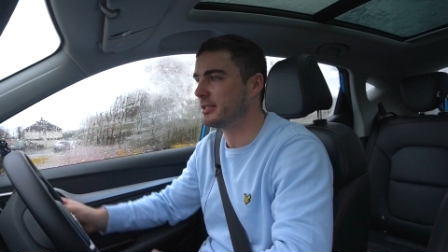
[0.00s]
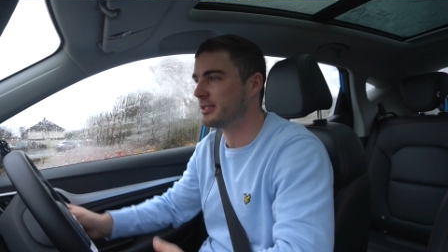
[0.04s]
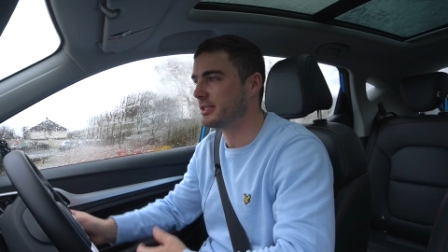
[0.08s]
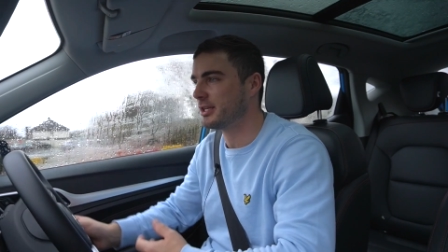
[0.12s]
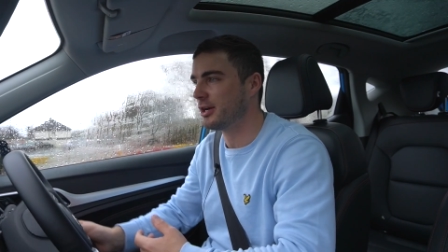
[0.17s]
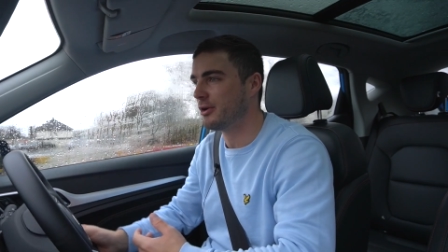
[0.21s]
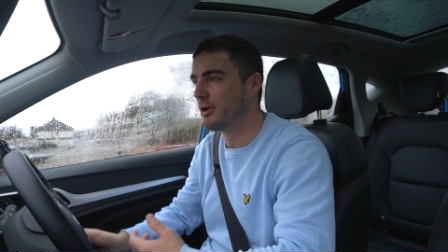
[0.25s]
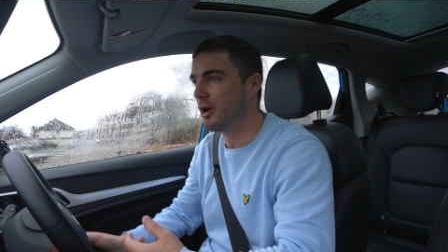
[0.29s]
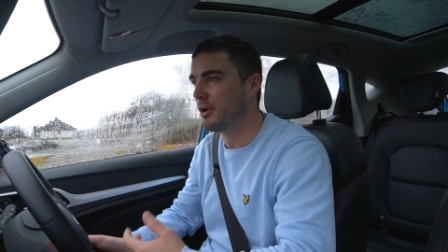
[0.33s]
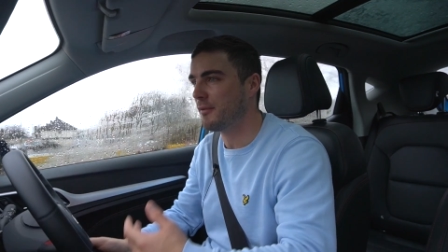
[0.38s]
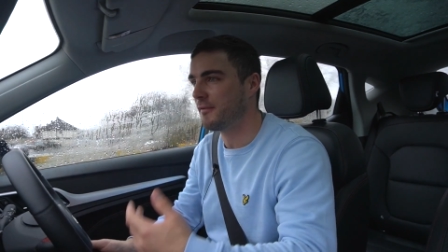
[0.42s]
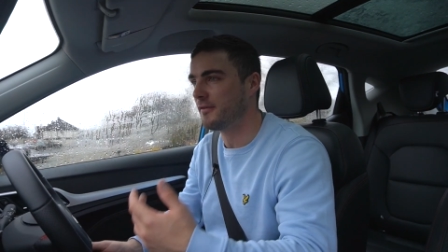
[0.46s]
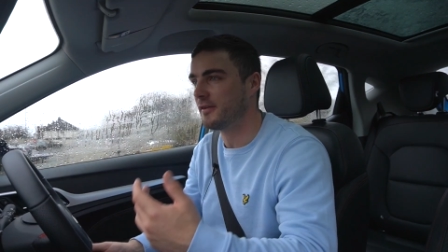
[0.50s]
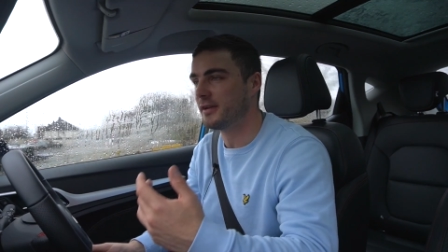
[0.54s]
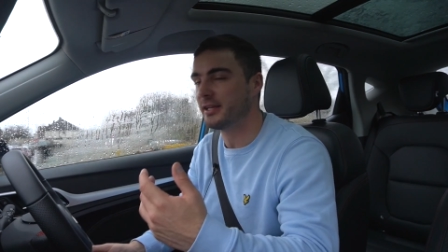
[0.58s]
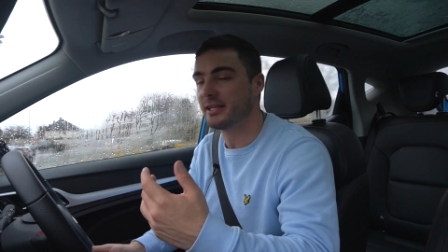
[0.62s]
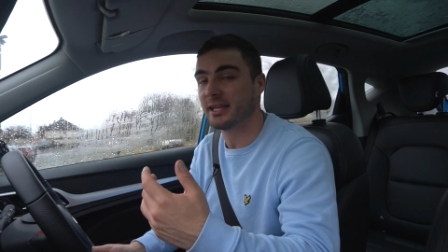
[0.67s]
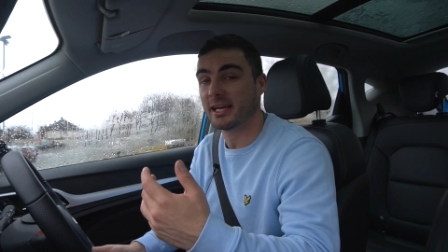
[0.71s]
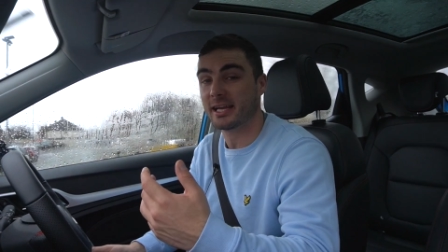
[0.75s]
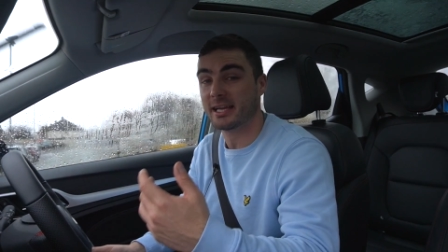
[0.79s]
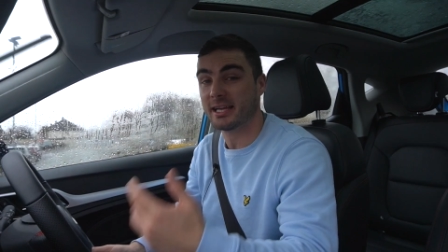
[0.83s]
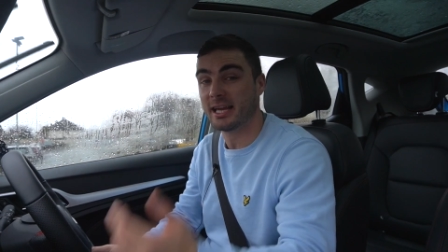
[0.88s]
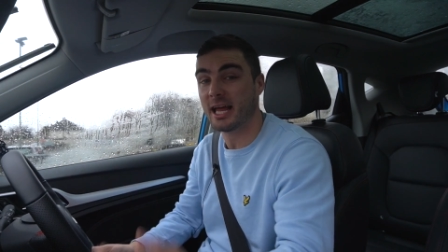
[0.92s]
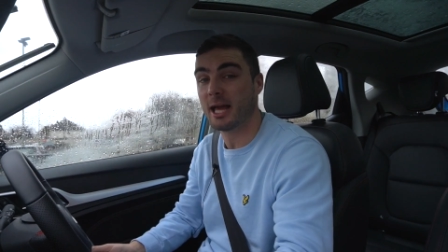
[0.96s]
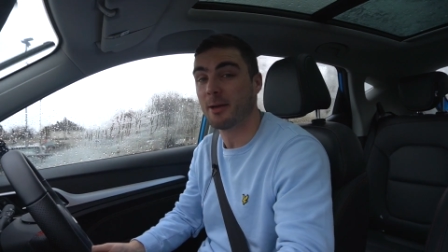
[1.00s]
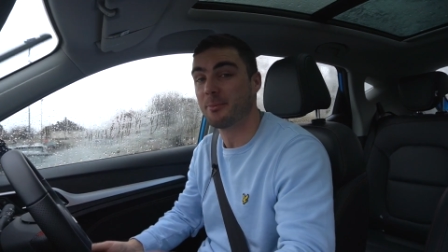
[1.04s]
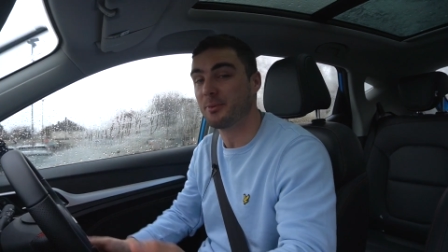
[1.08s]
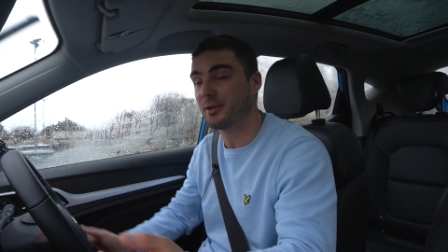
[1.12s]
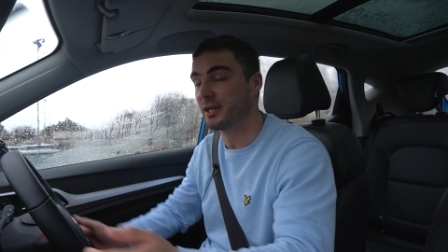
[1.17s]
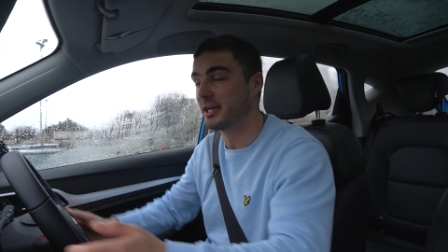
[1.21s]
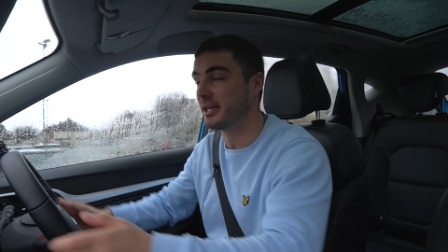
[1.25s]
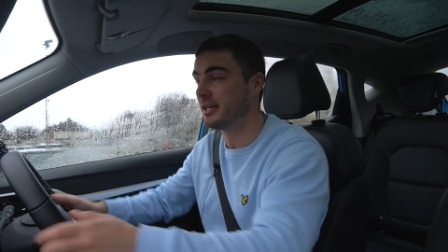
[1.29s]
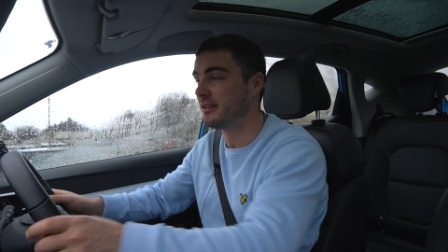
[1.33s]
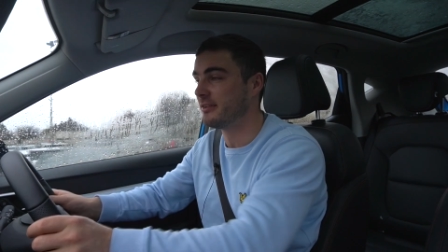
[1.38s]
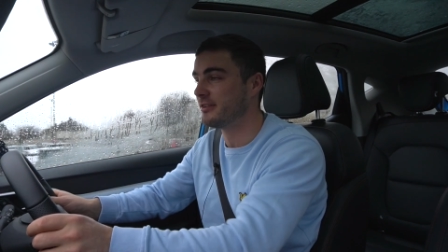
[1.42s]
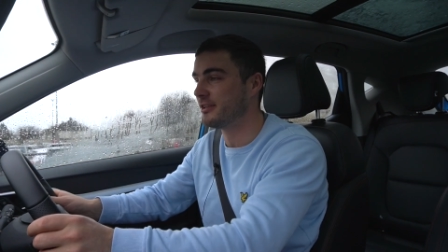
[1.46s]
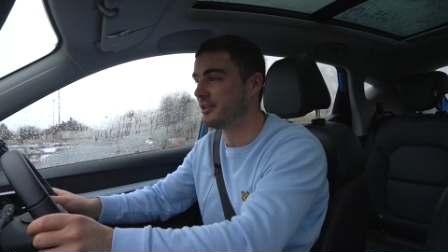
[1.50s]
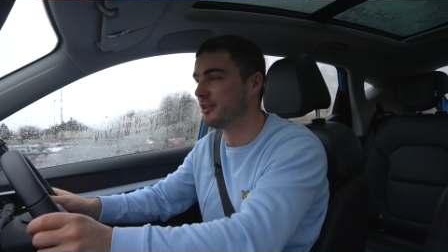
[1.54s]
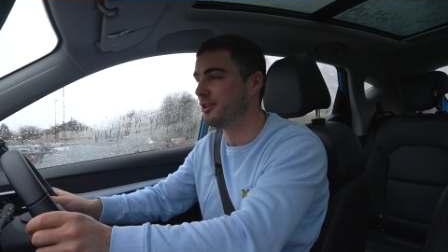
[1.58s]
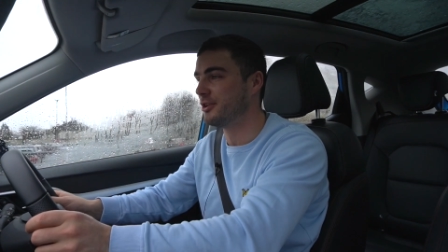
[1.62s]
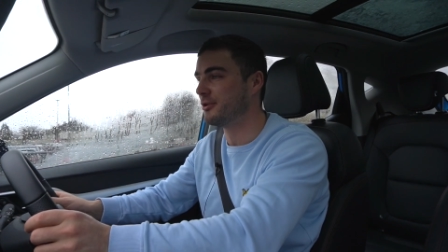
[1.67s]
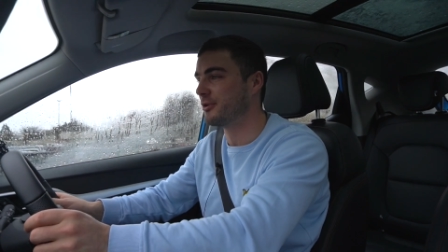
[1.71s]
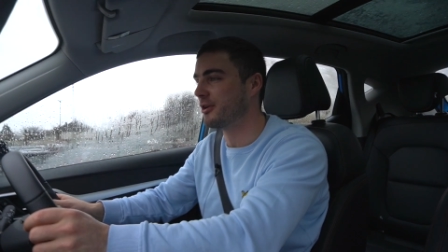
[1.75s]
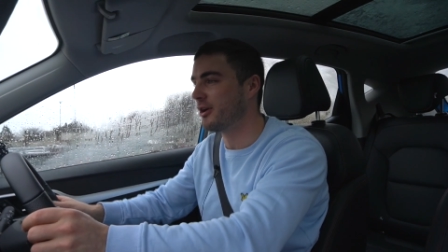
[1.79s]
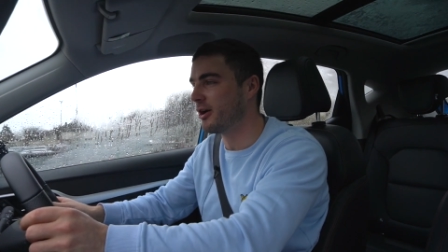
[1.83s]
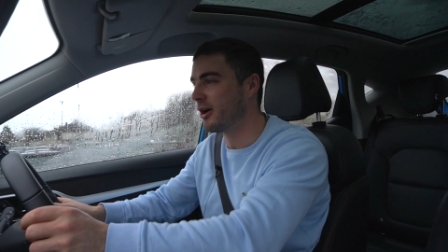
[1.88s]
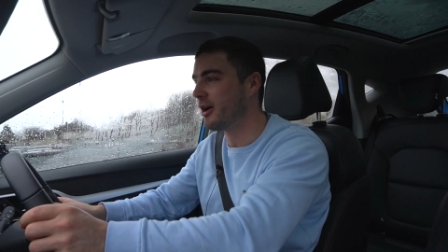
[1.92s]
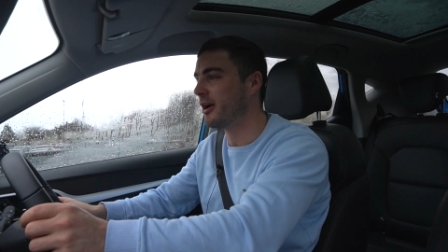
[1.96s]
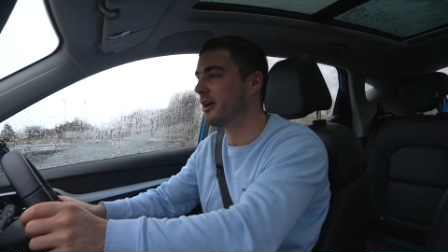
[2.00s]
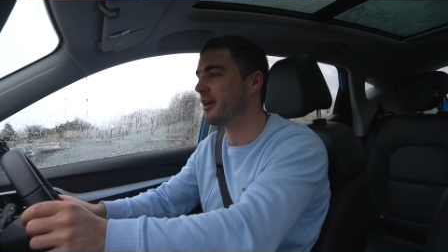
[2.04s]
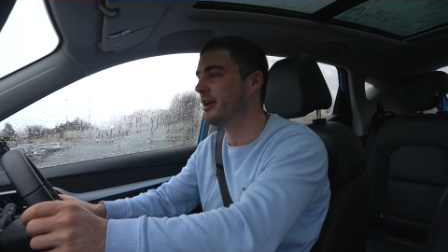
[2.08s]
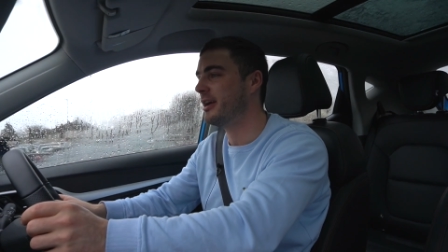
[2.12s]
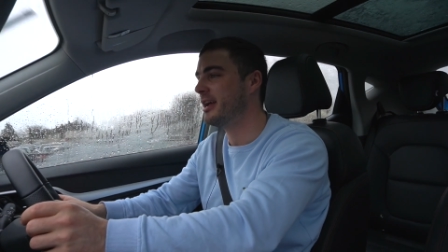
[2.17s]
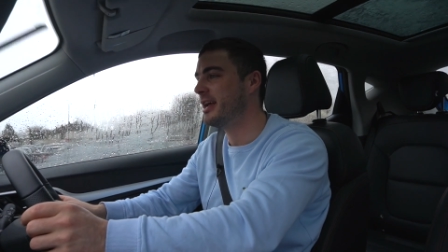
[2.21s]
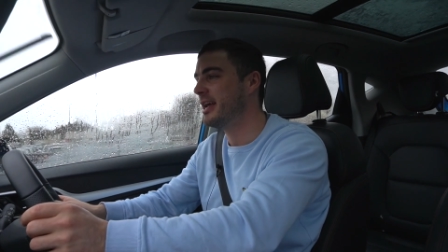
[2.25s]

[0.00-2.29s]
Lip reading: so hopefully they can help you get into your new car